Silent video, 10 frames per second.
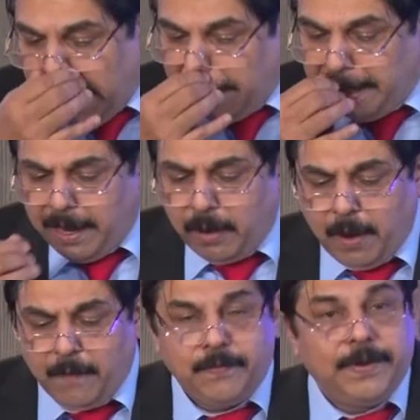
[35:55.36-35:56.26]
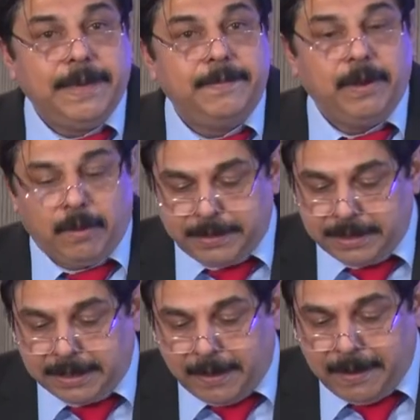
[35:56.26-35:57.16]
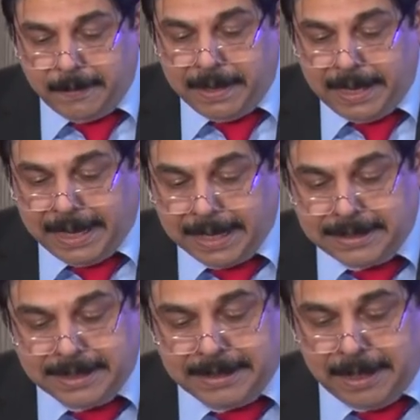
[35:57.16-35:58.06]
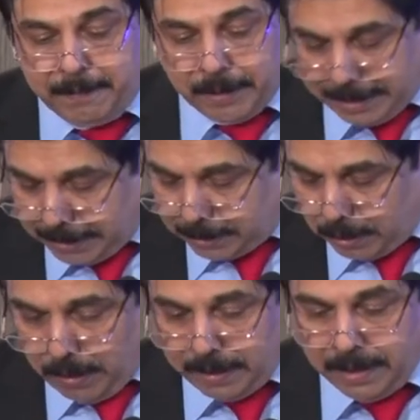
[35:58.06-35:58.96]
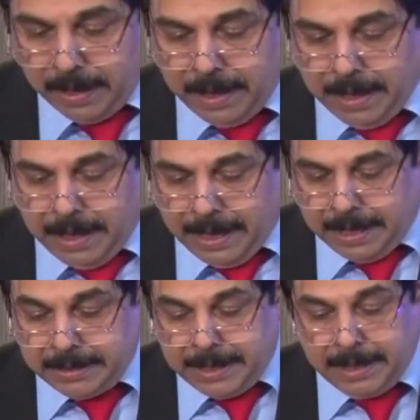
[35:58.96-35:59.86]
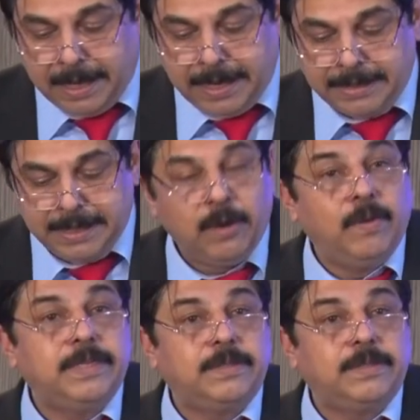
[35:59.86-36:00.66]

And there are a lot of treatment options available like HCG, progesterone, GnRH